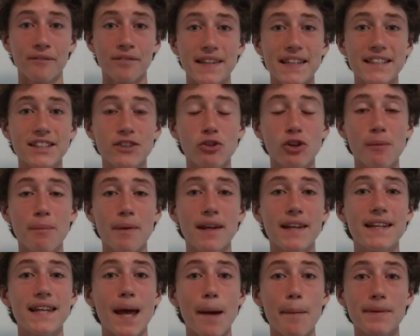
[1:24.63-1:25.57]
This is going to be a
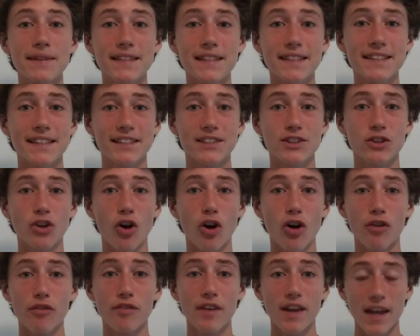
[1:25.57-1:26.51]
nemesis to
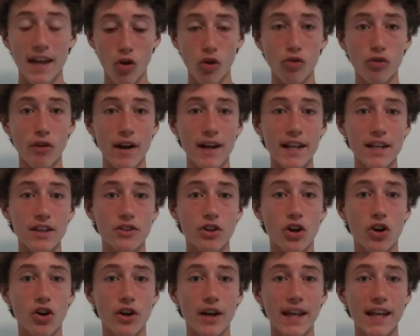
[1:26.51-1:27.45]
solve. Already,
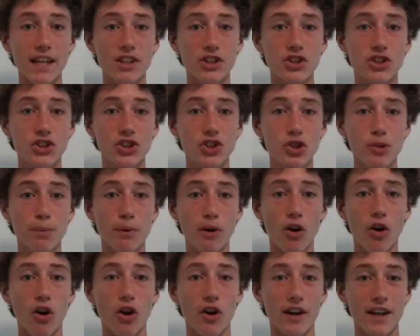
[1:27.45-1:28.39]
turning it is super
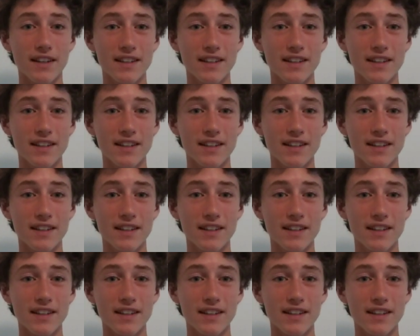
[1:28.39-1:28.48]
hard.